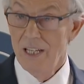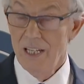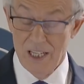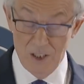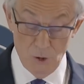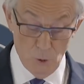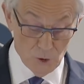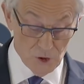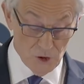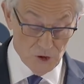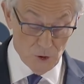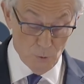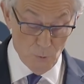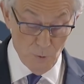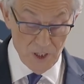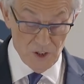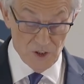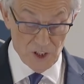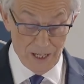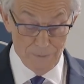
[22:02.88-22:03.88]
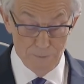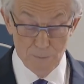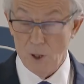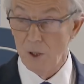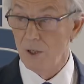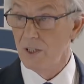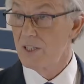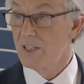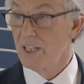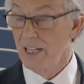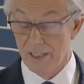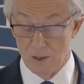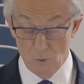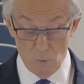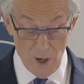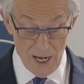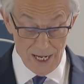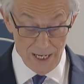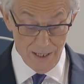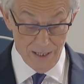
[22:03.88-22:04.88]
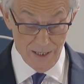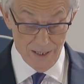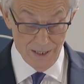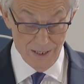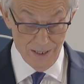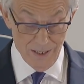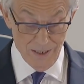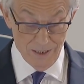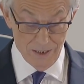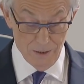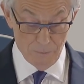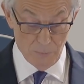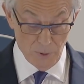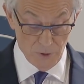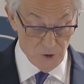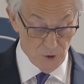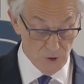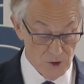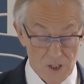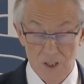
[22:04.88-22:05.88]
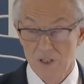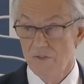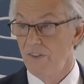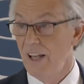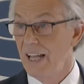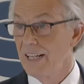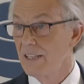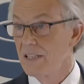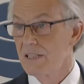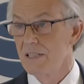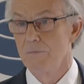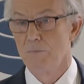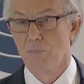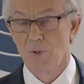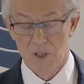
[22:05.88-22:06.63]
in order to reshape policy in a way that produces fairness and